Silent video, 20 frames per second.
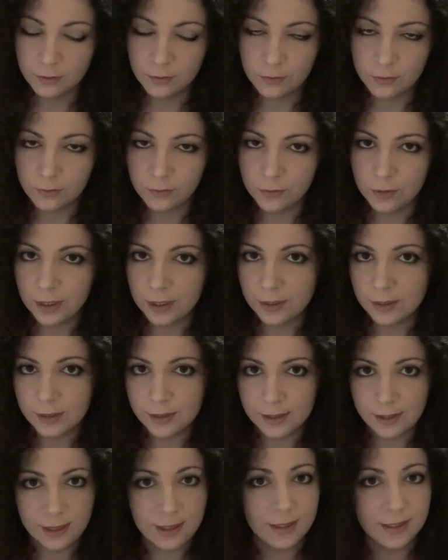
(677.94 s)
fun
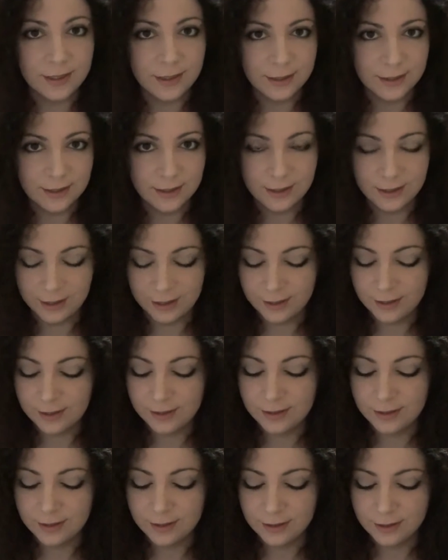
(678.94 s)
scenes in
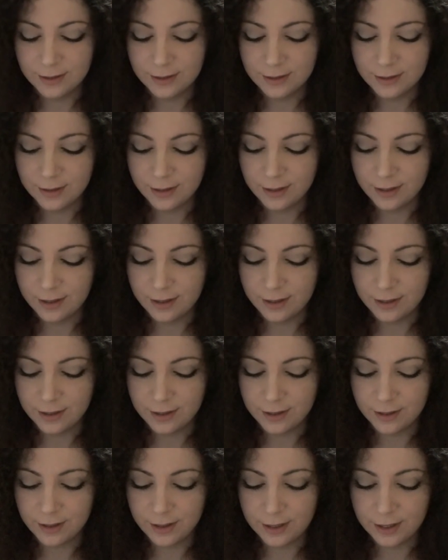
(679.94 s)
it,
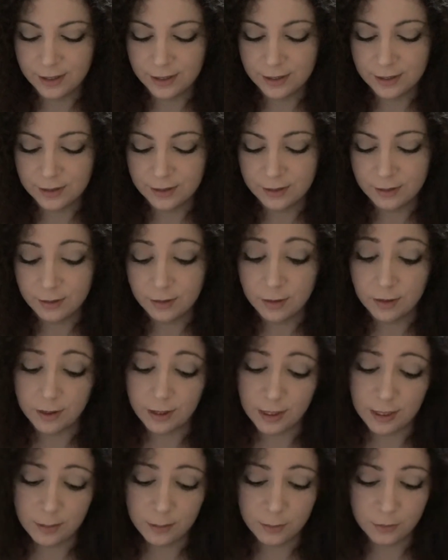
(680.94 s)
and the
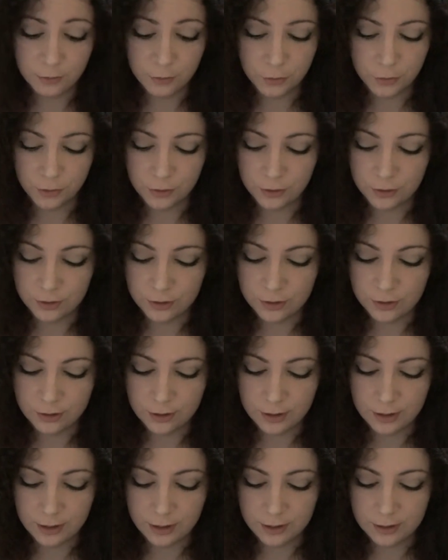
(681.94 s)
theme, of course,
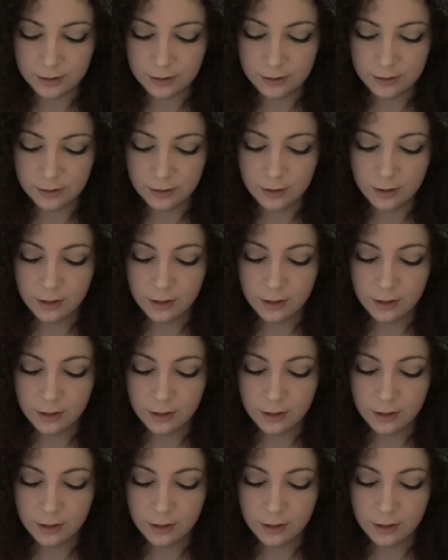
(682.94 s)
is,